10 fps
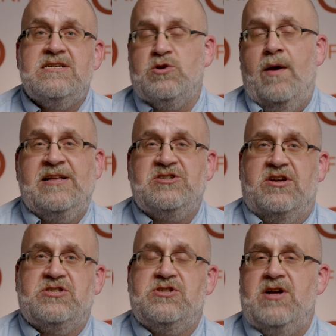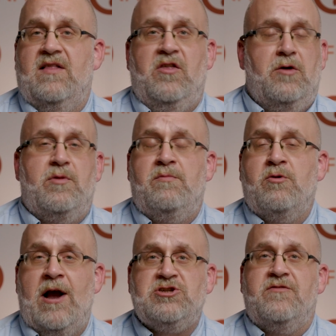Soybeans also saw a little bit of
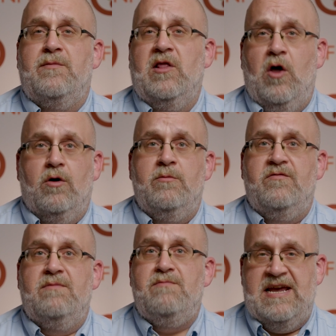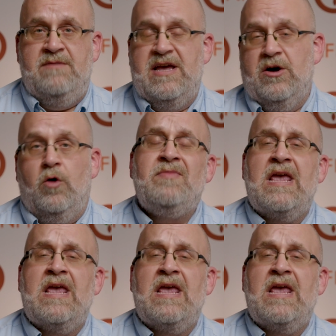pressure from a lower move in bean meal.